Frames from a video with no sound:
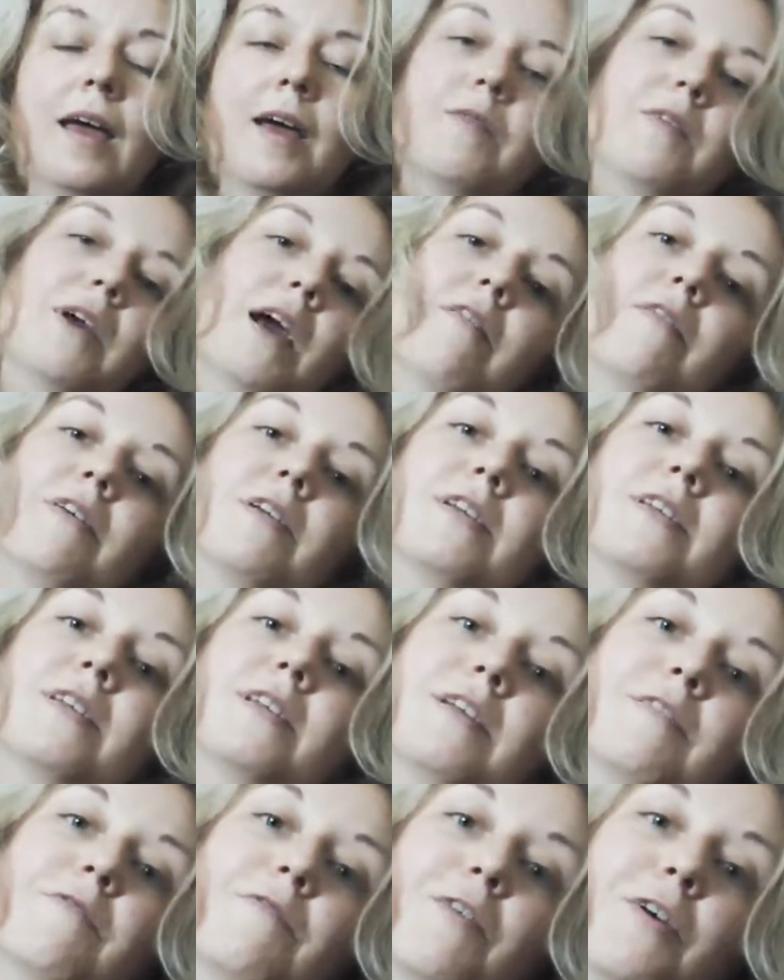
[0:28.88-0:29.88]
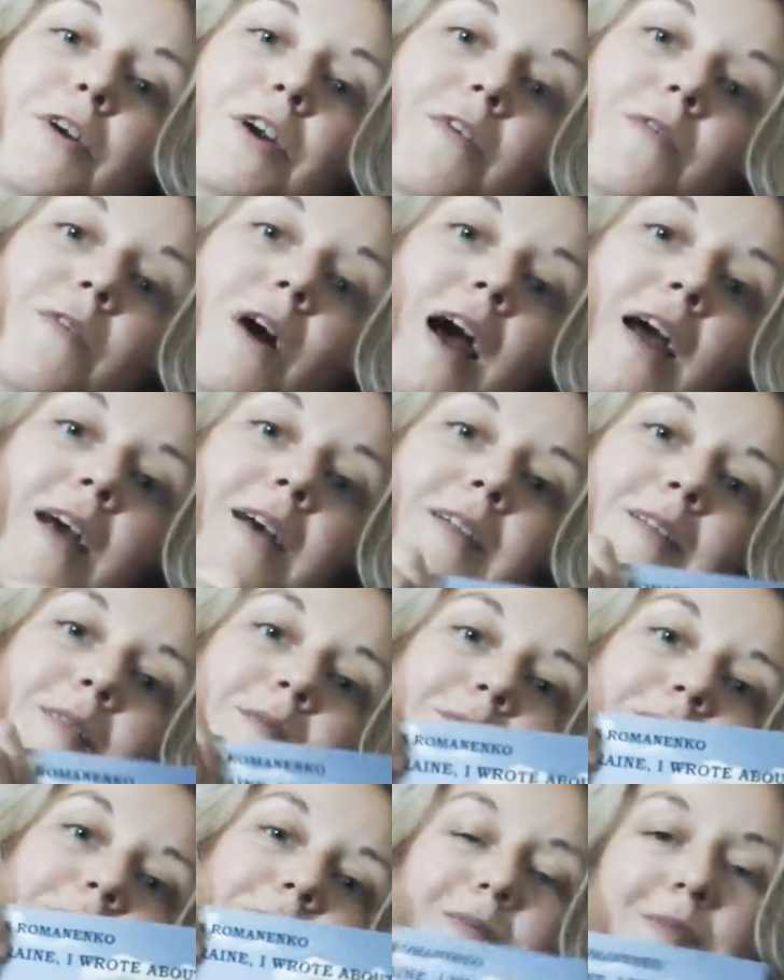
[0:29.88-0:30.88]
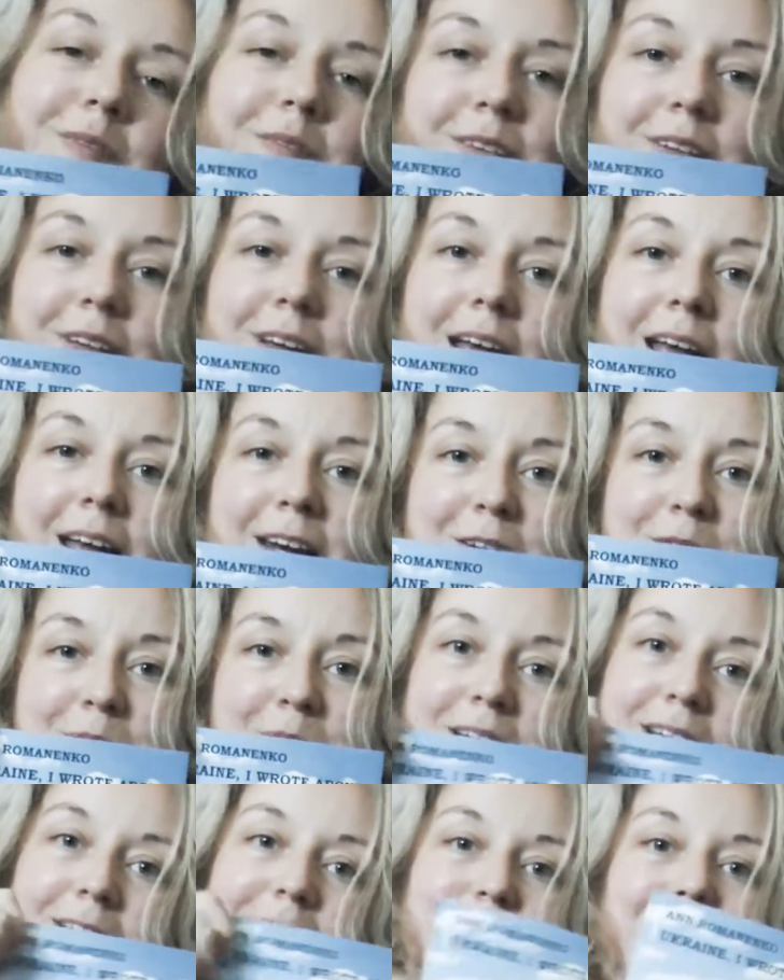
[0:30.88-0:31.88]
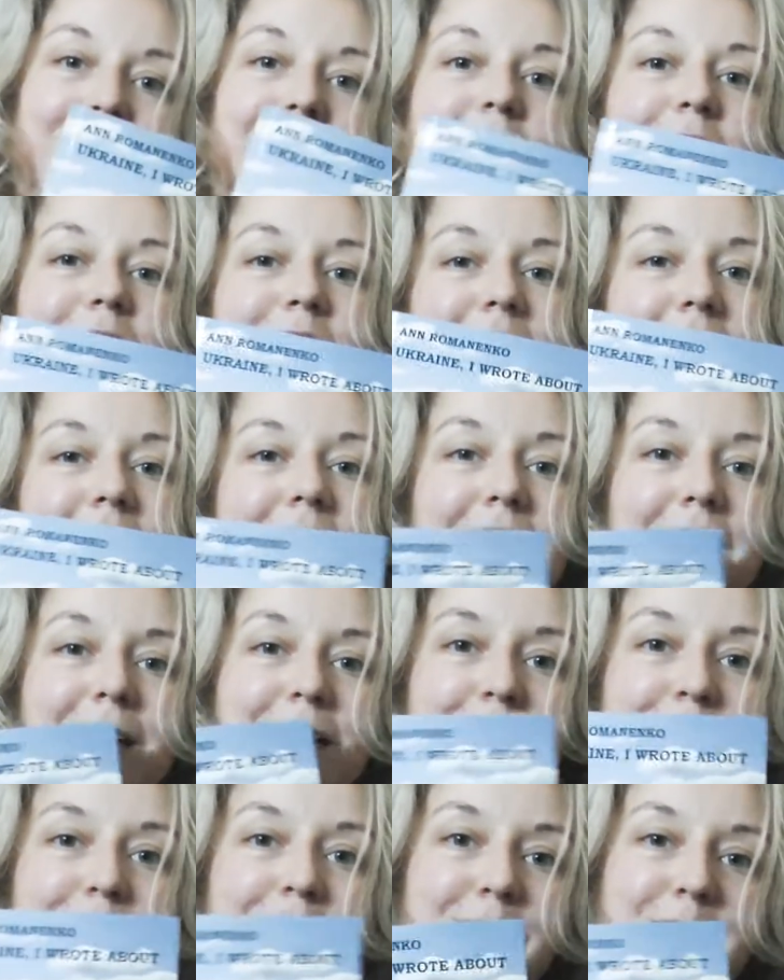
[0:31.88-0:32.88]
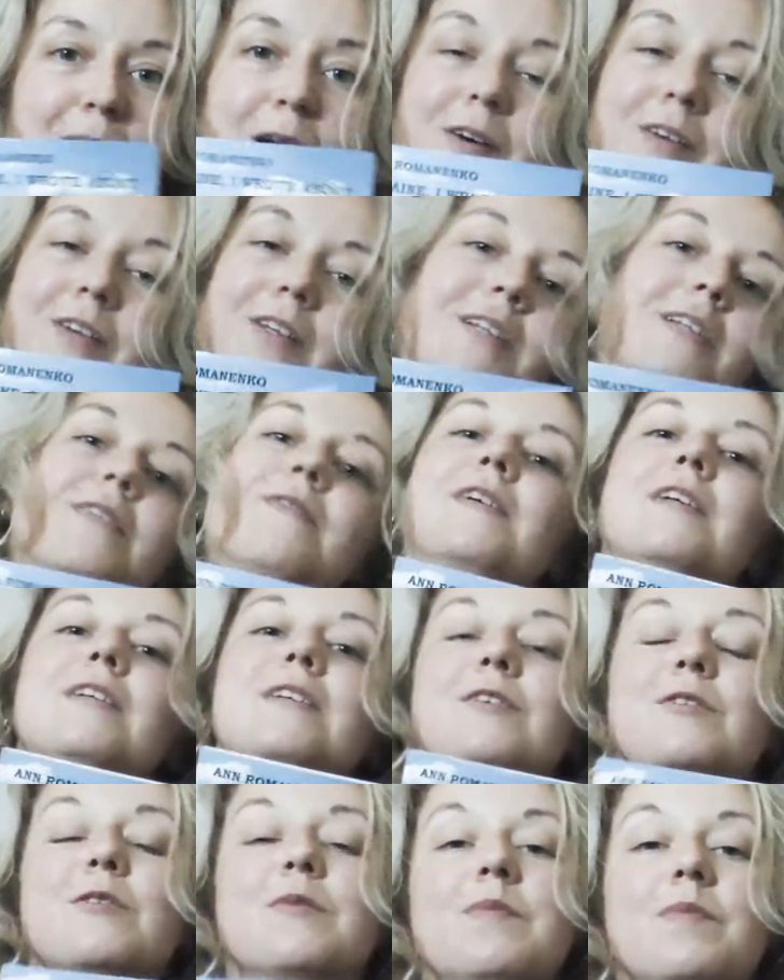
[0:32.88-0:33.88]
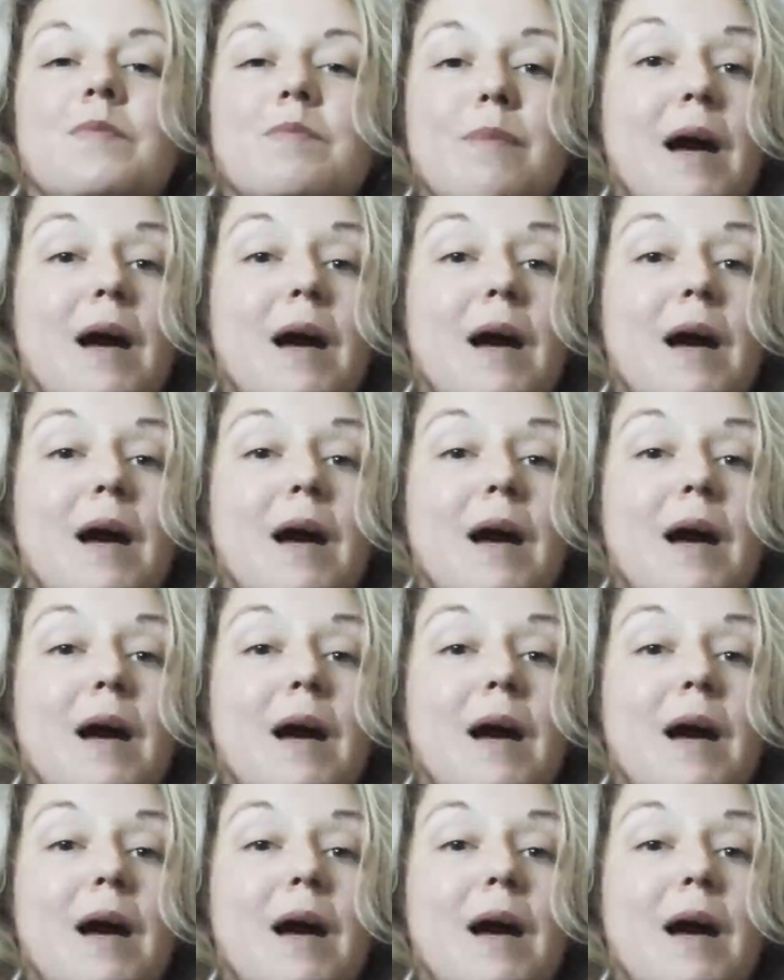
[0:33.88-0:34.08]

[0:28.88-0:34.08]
We haven't seen for a while, and Romanenko and Ukraine I wrote about is with you.